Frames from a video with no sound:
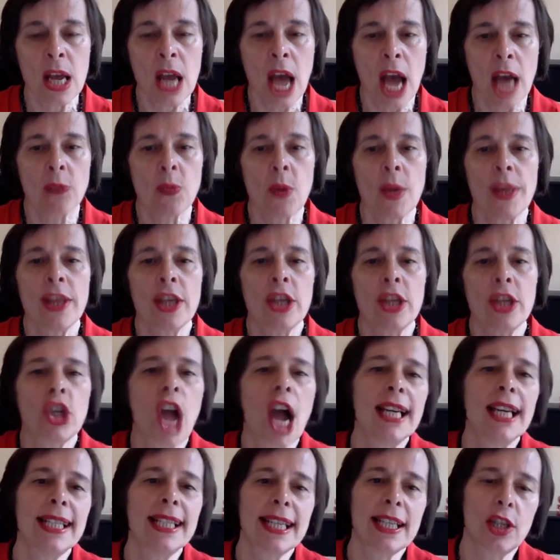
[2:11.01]
And when the
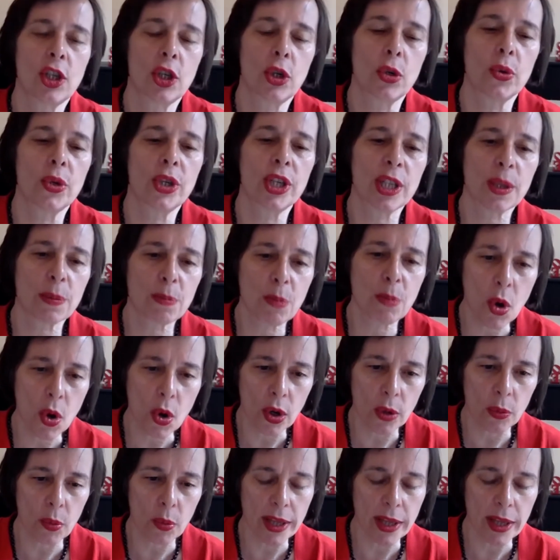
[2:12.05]
child is too small,